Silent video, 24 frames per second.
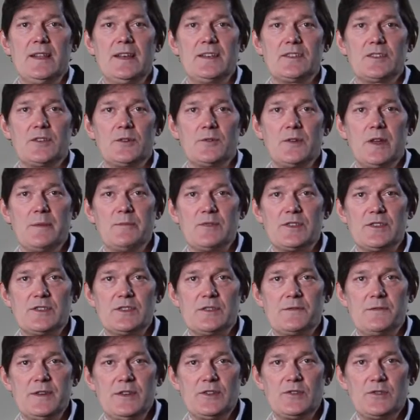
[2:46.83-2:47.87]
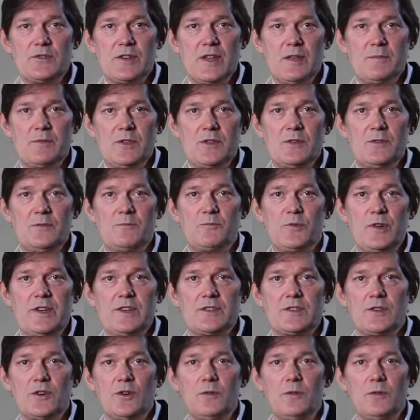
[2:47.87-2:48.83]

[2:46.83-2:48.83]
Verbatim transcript: Laszlo Nemes' feature debut brings